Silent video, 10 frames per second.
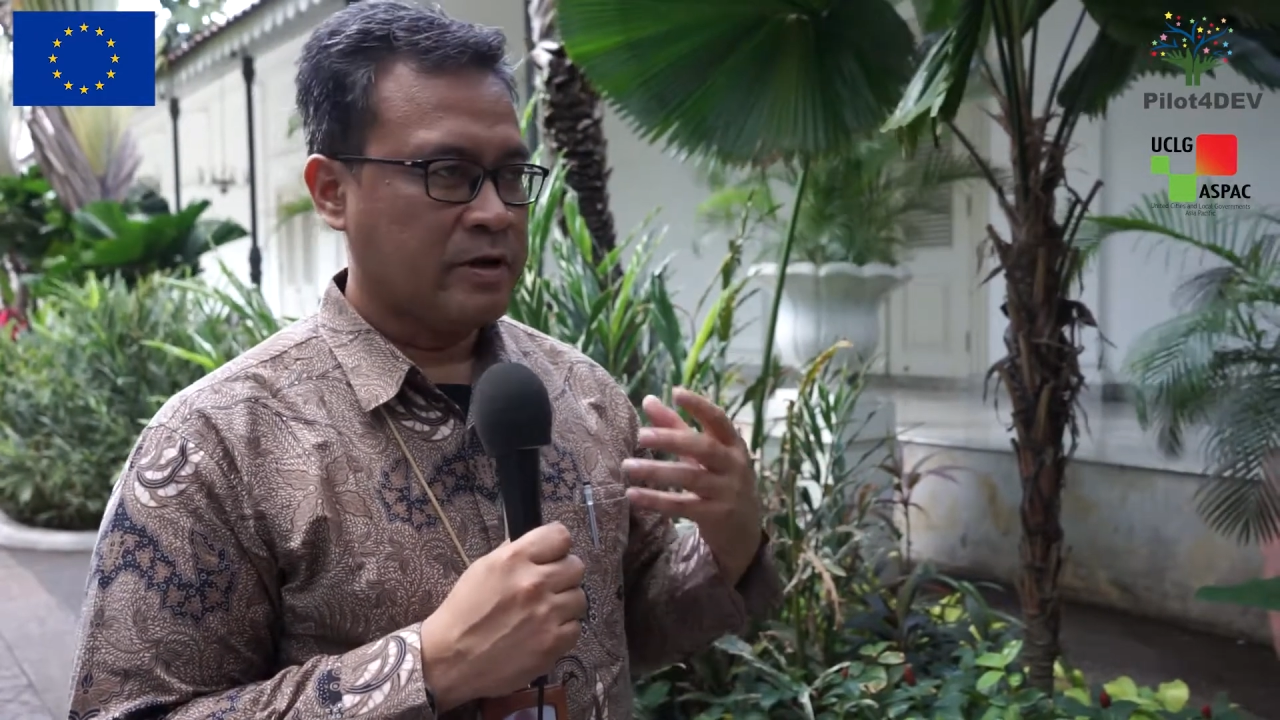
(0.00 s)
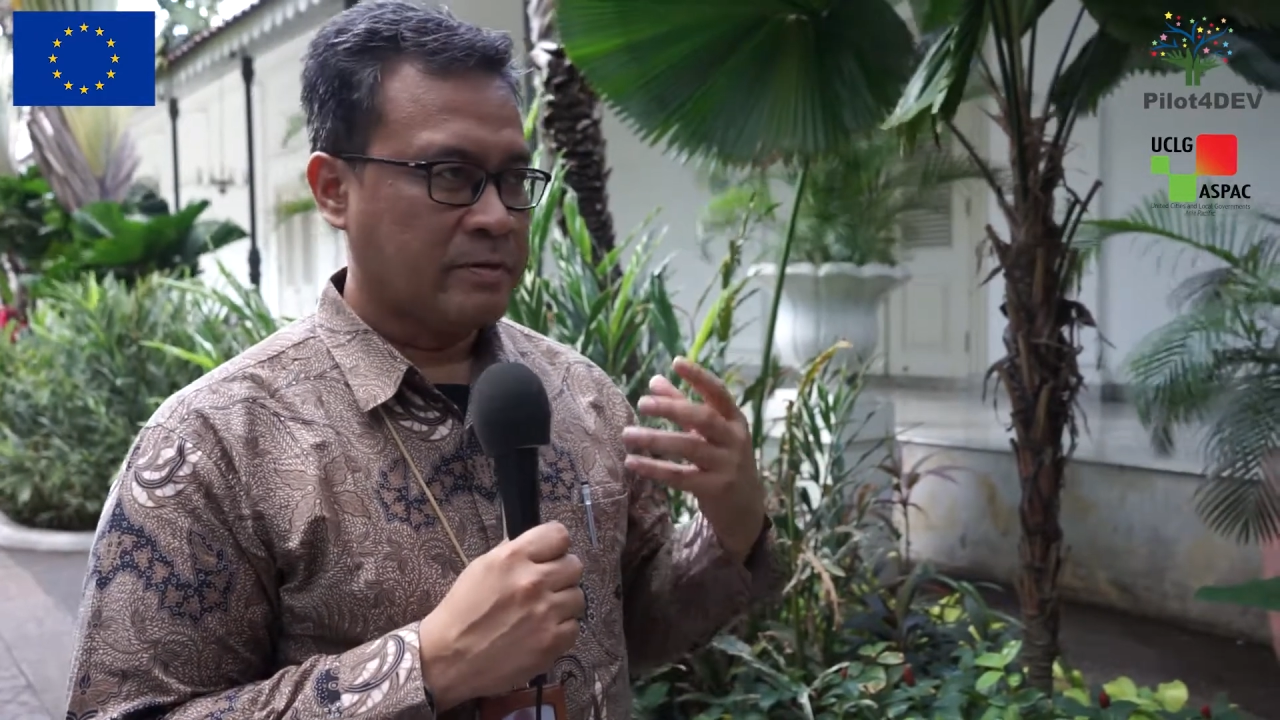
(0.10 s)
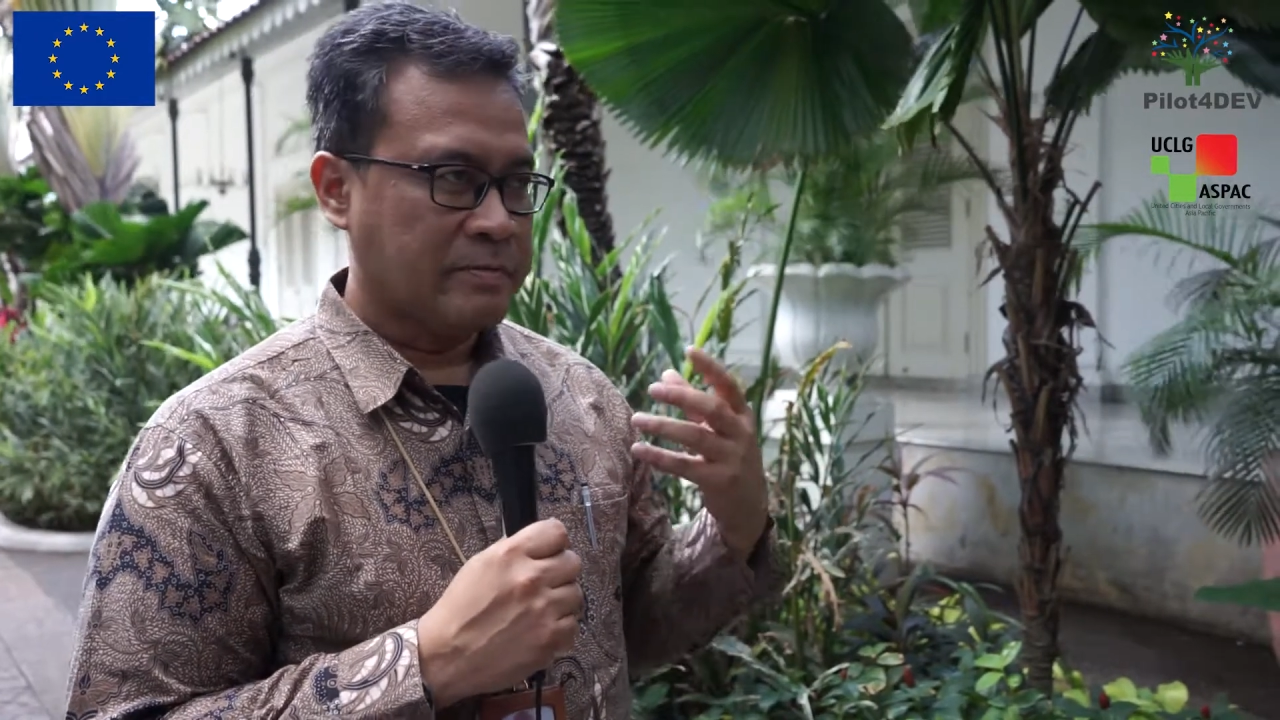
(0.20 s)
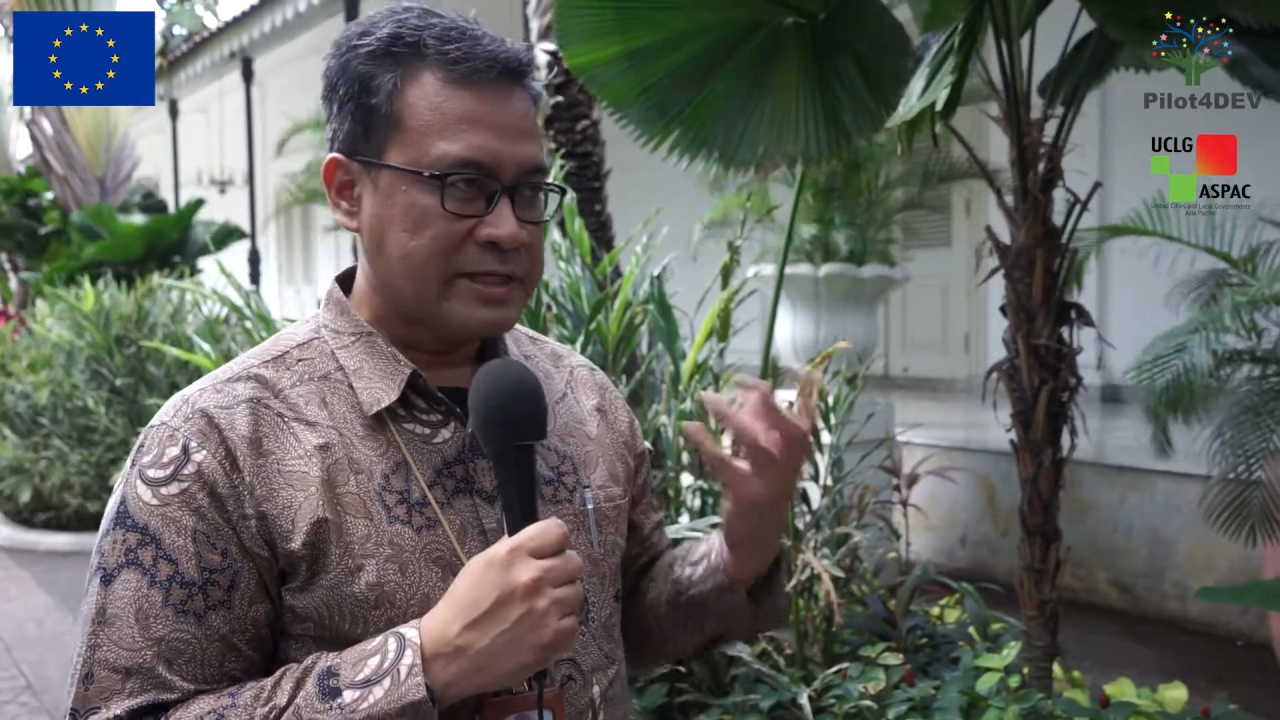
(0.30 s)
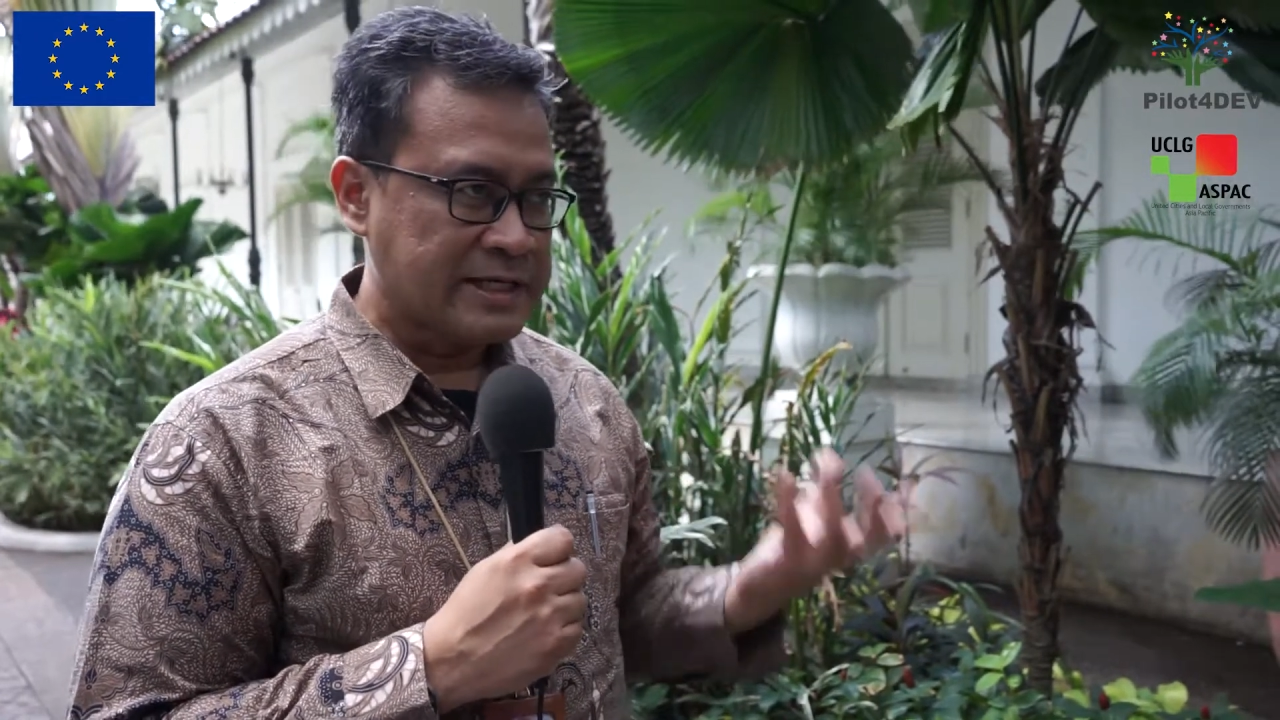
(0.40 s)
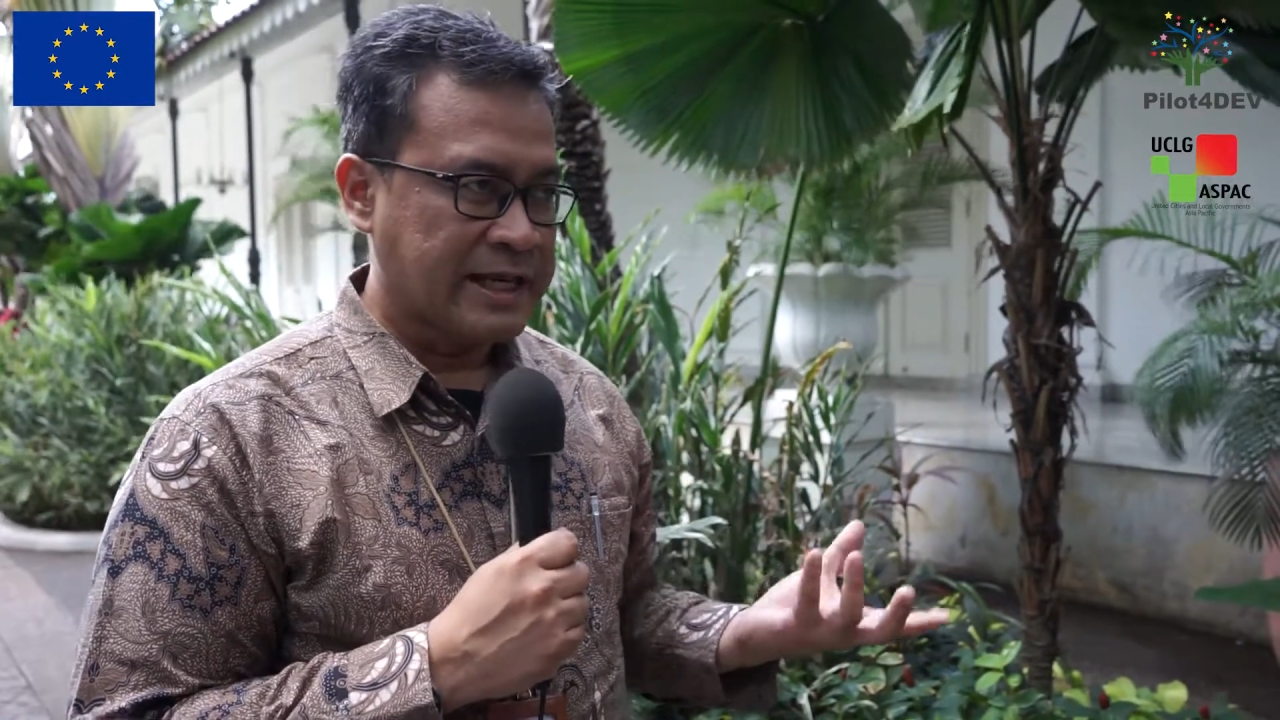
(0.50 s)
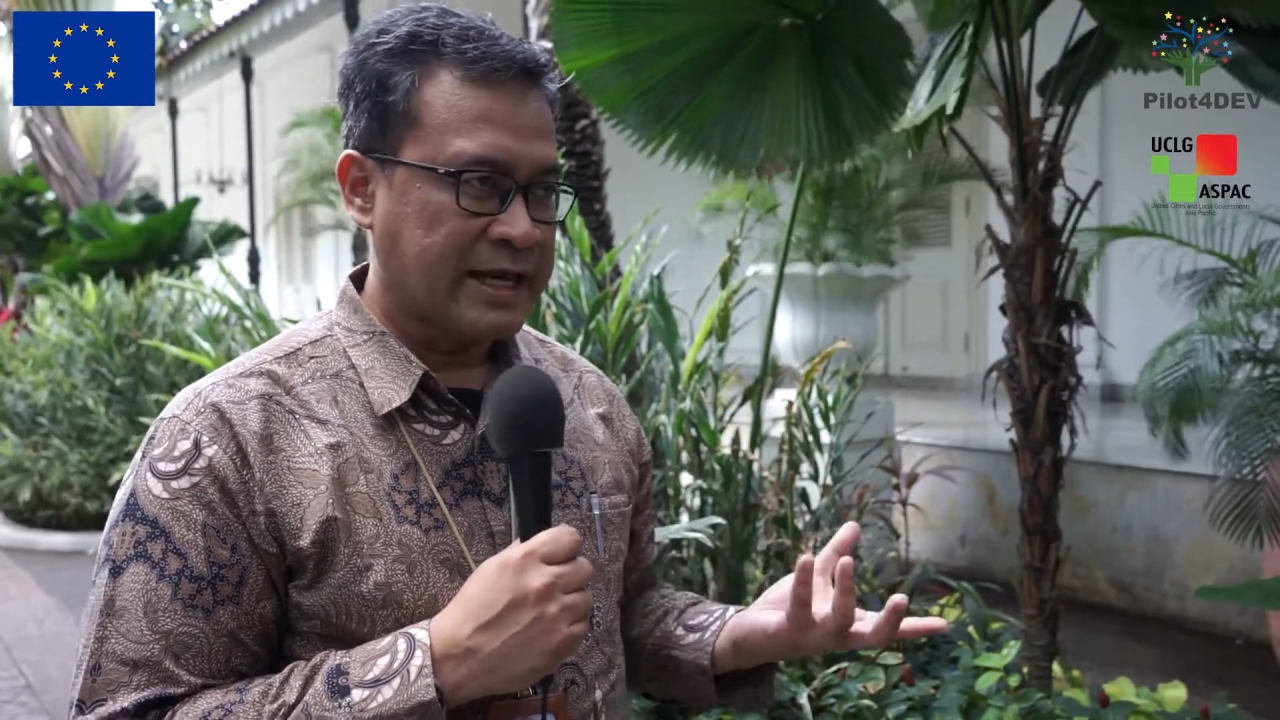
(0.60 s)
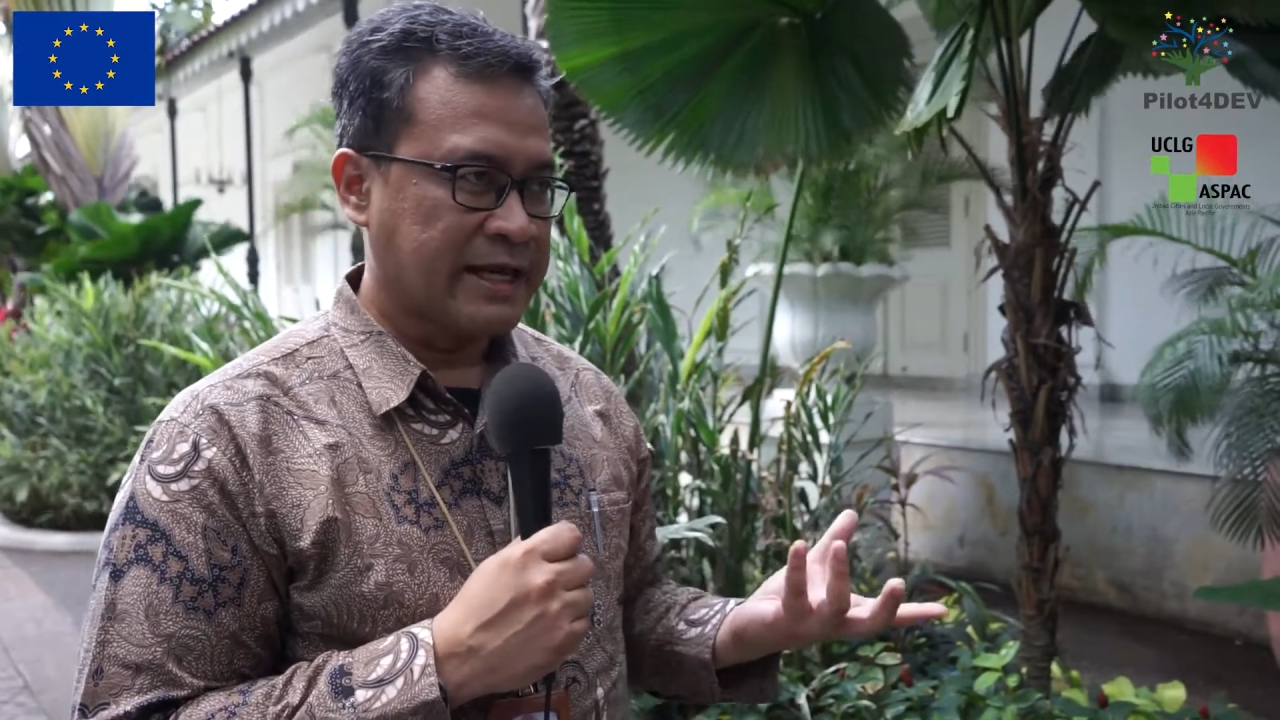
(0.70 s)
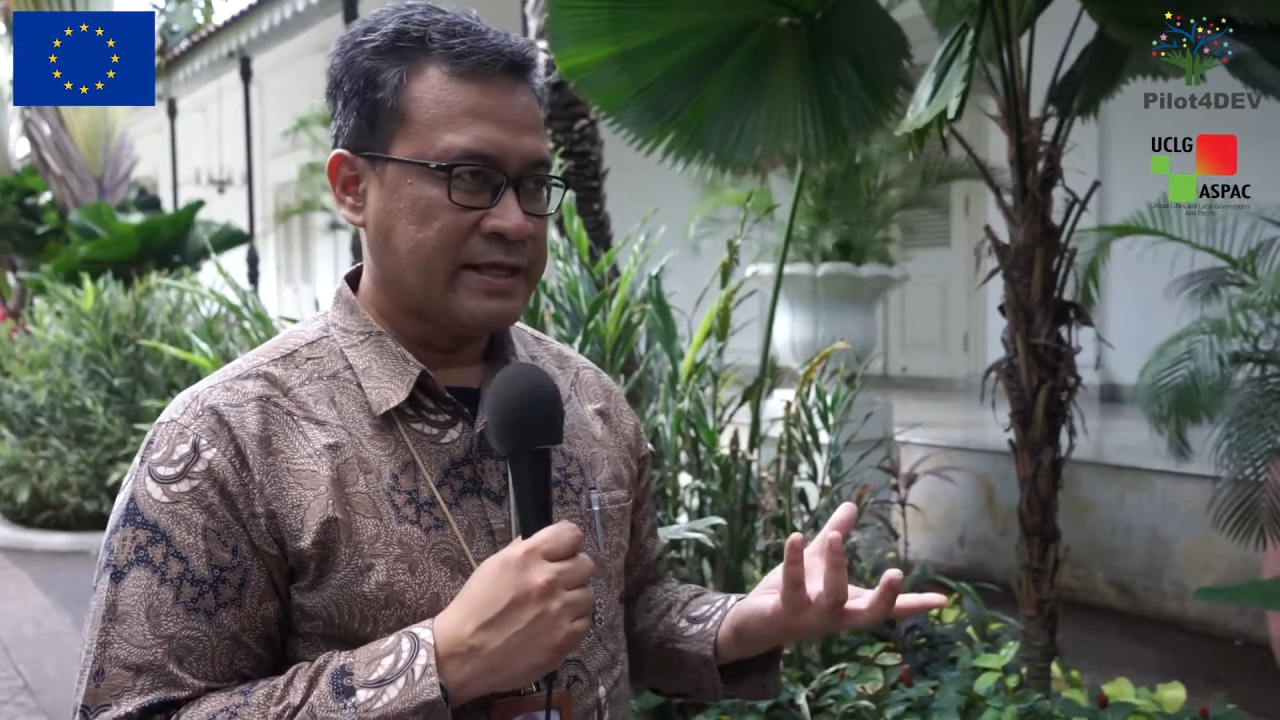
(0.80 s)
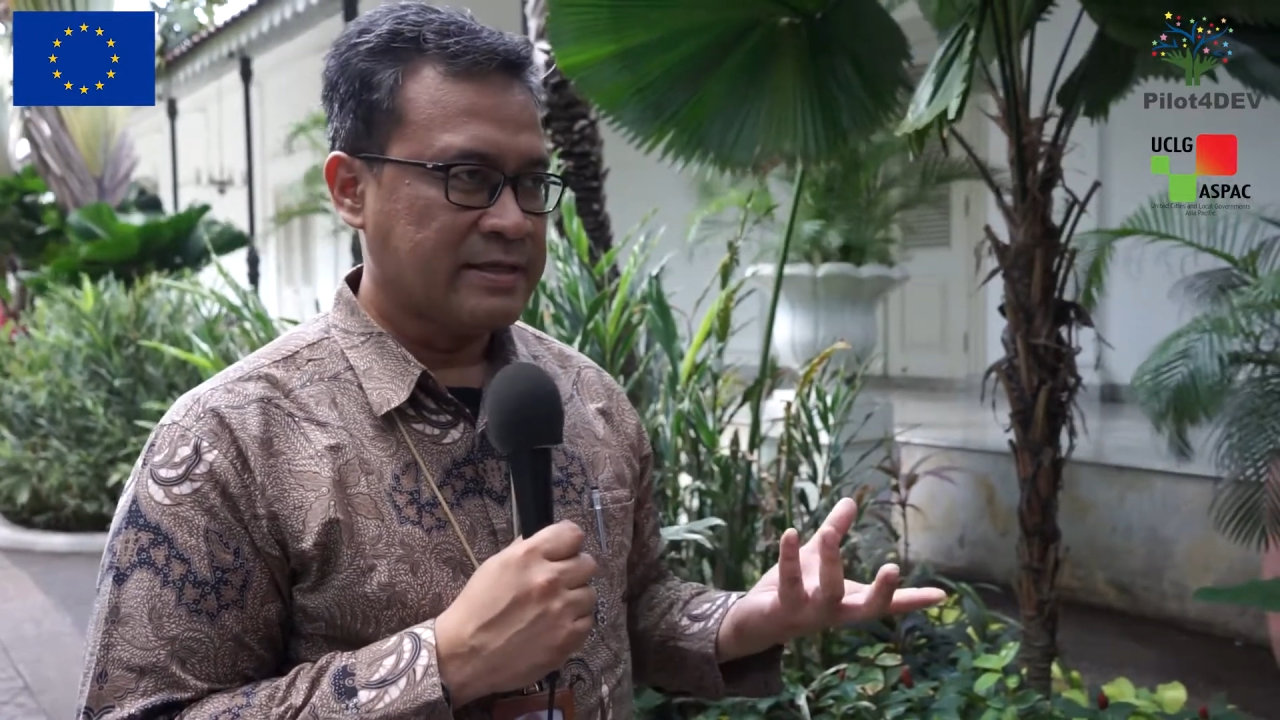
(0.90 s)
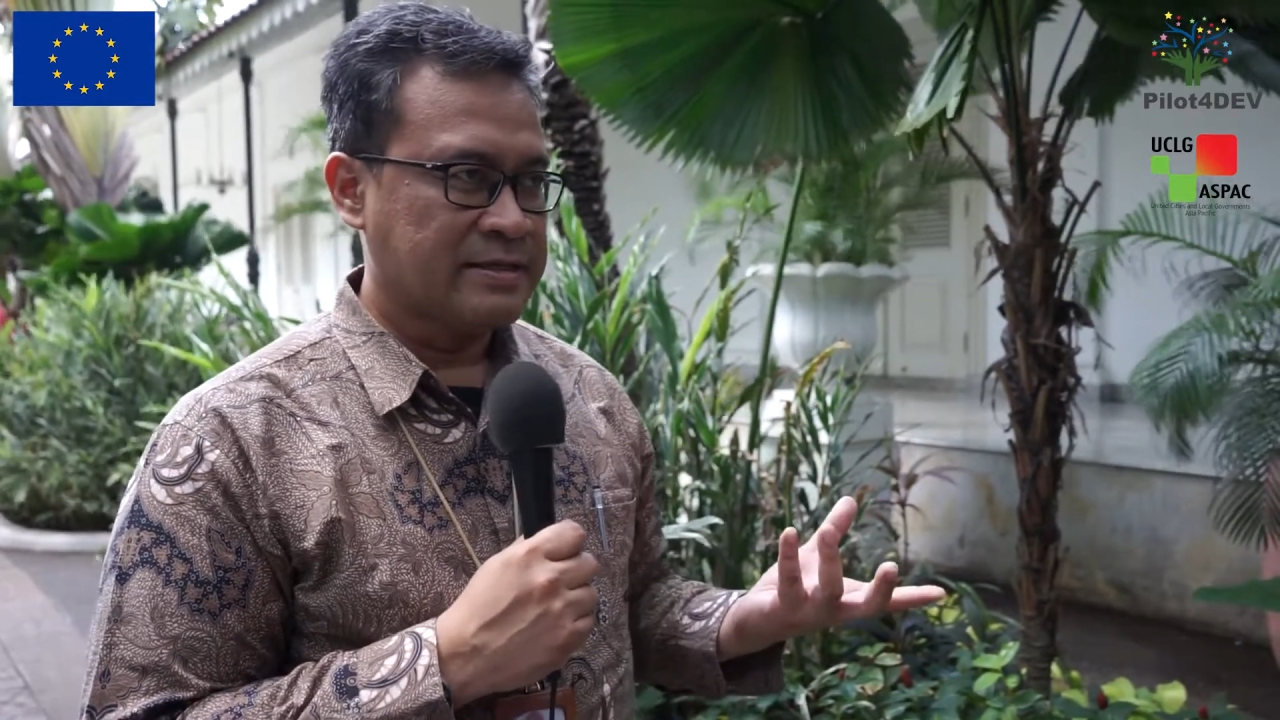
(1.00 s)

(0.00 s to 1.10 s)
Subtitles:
mitigate.